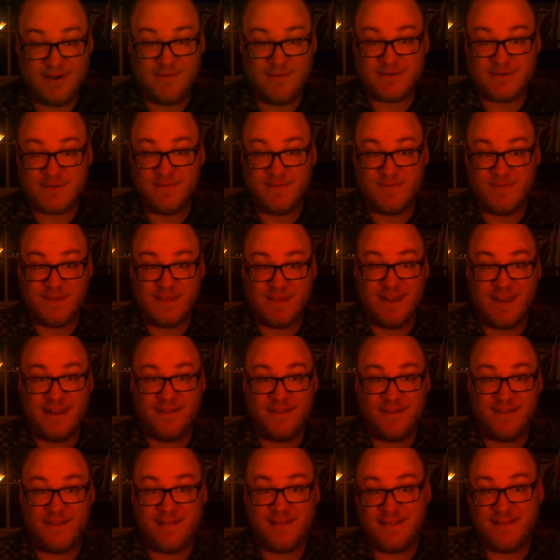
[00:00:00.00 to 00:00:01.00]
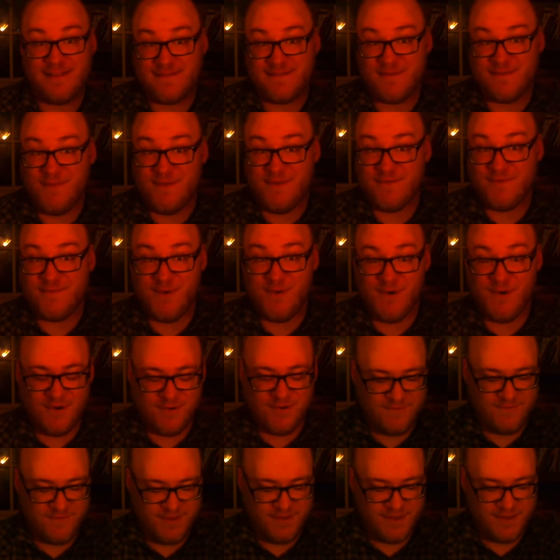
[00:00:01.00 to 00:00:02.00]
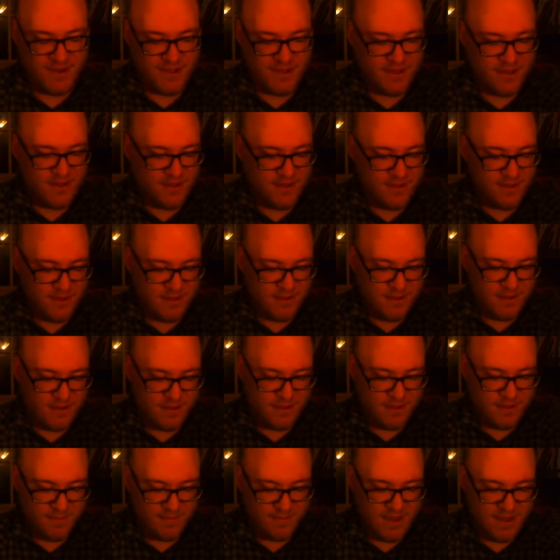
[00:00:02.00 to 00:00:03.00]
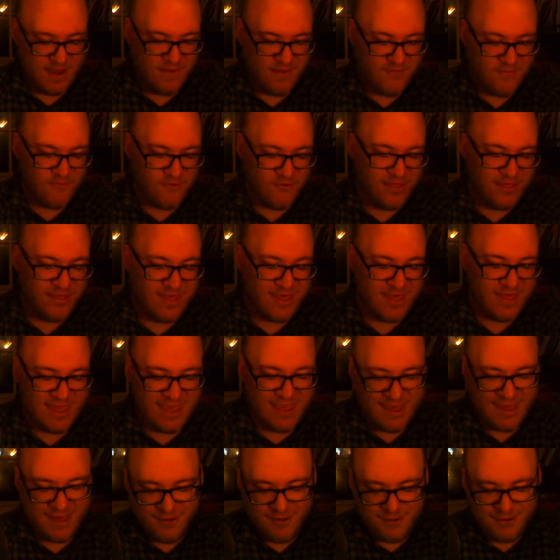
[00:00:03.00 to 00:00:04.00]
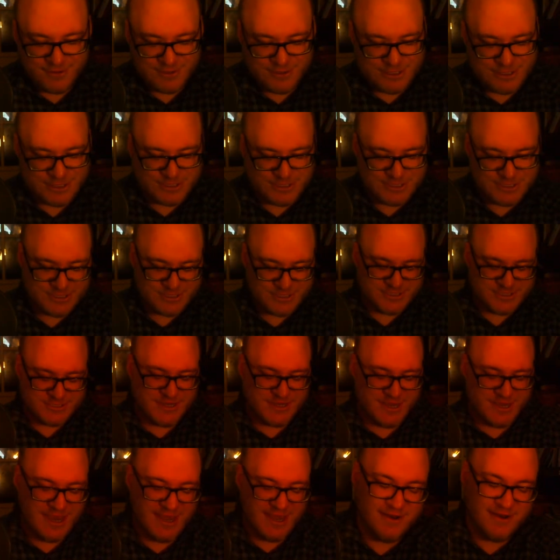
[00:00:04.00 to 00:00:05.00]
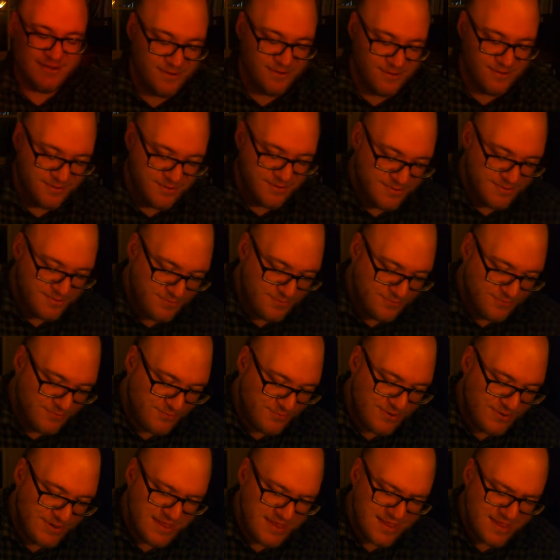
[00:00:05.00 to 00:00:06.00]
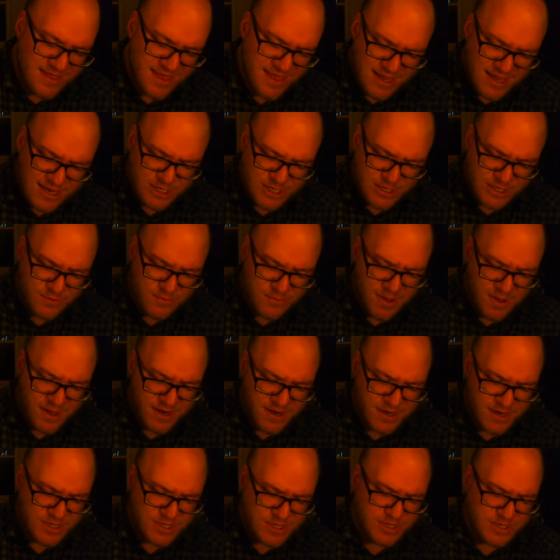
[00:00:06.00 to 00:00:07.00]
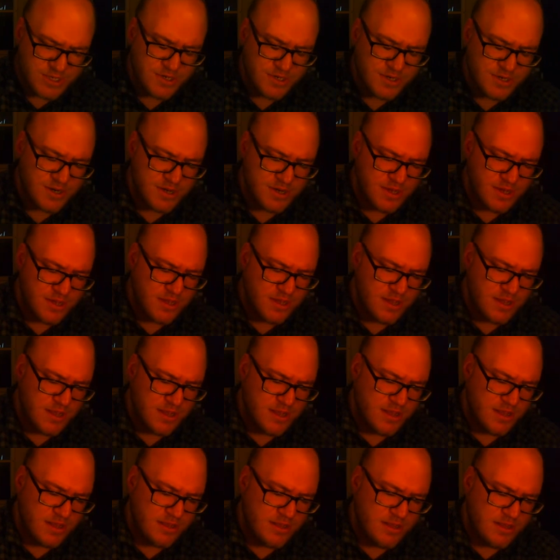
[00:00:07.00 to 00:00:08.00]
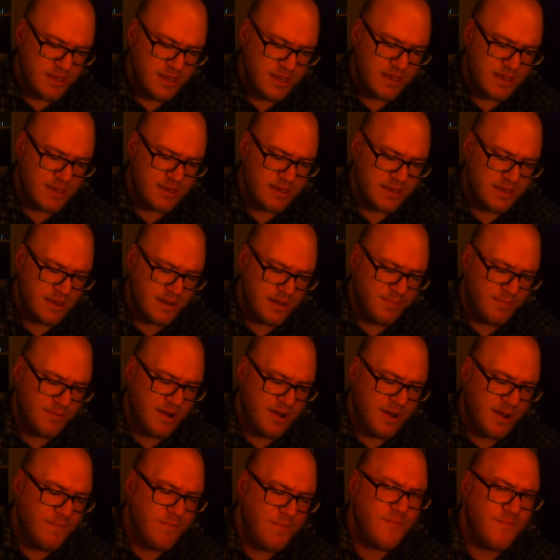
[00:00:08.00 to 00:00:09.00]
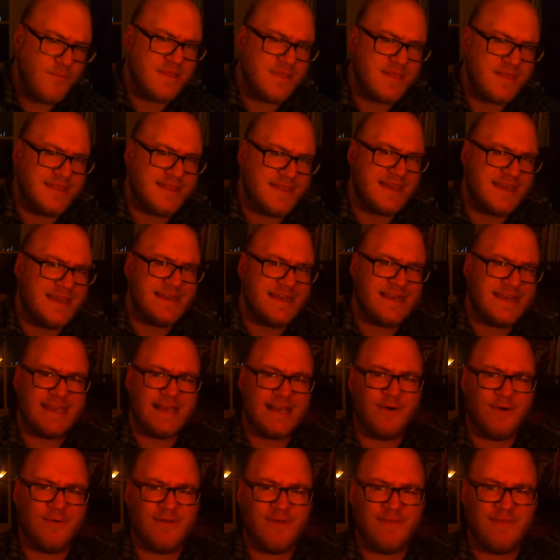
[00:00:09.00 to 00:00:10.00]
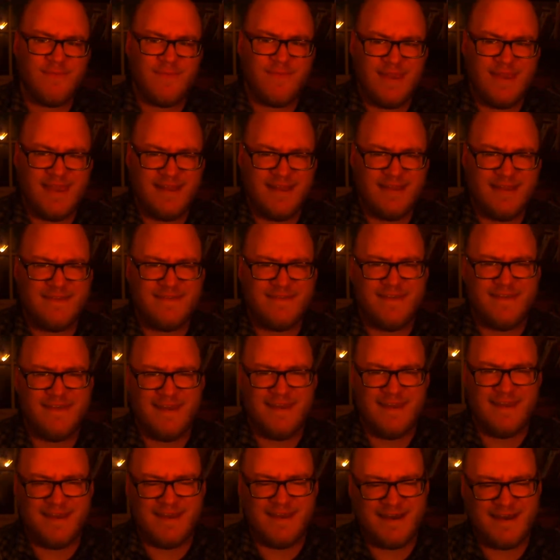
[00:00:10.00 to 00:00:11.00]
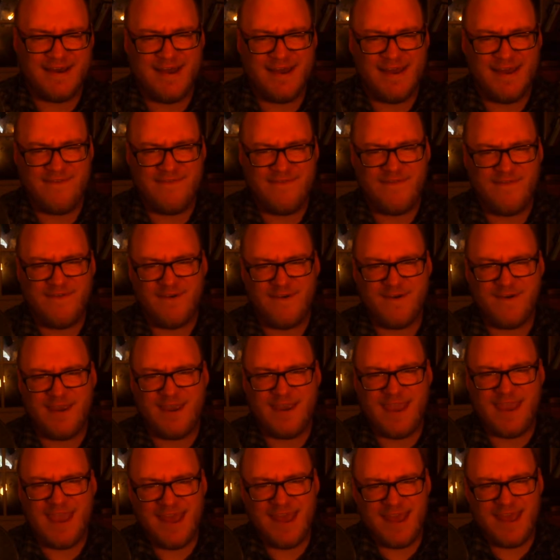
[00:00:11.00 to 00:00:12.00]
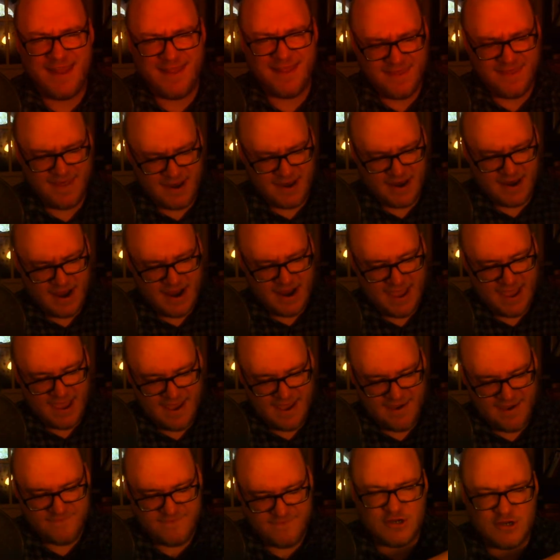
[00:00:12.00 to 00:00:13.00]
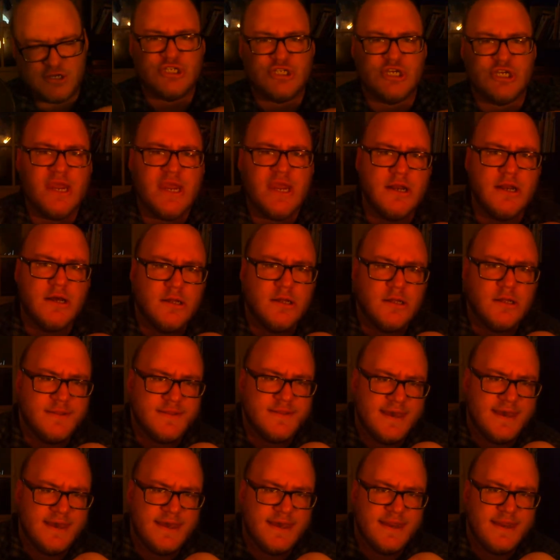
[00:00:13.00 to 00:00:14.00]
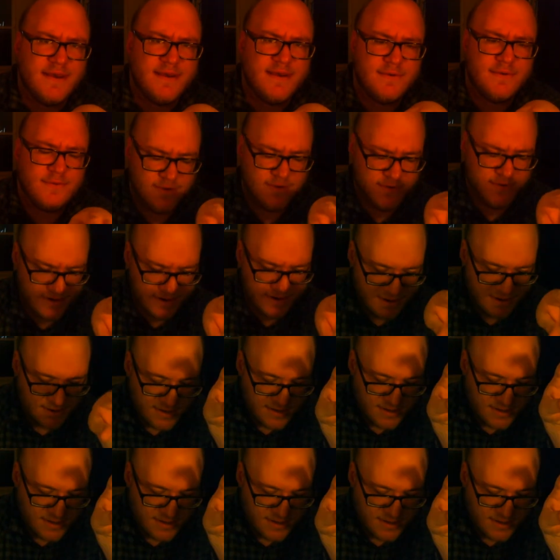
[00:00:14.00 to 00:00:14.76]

was able to get it. I think that's the best part of it. Um, everything else I don't really like too much. Like a problem with detail with me is like I forget that I have to shade all that, right?